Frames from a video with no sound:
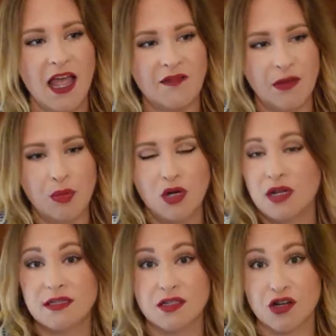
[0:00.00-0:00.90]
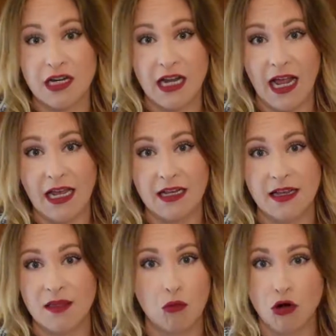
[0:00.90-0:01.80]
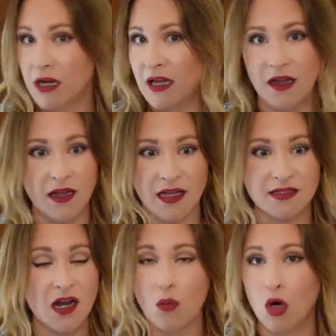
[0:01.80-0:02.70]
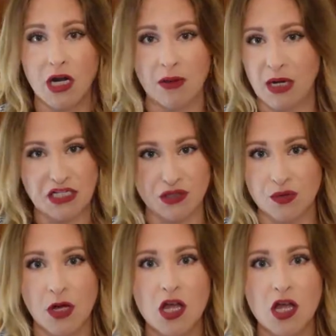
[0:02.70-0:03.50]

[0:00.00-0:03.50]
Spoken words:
If I put on sunscreen at 8 in the morning, it's not working by 2.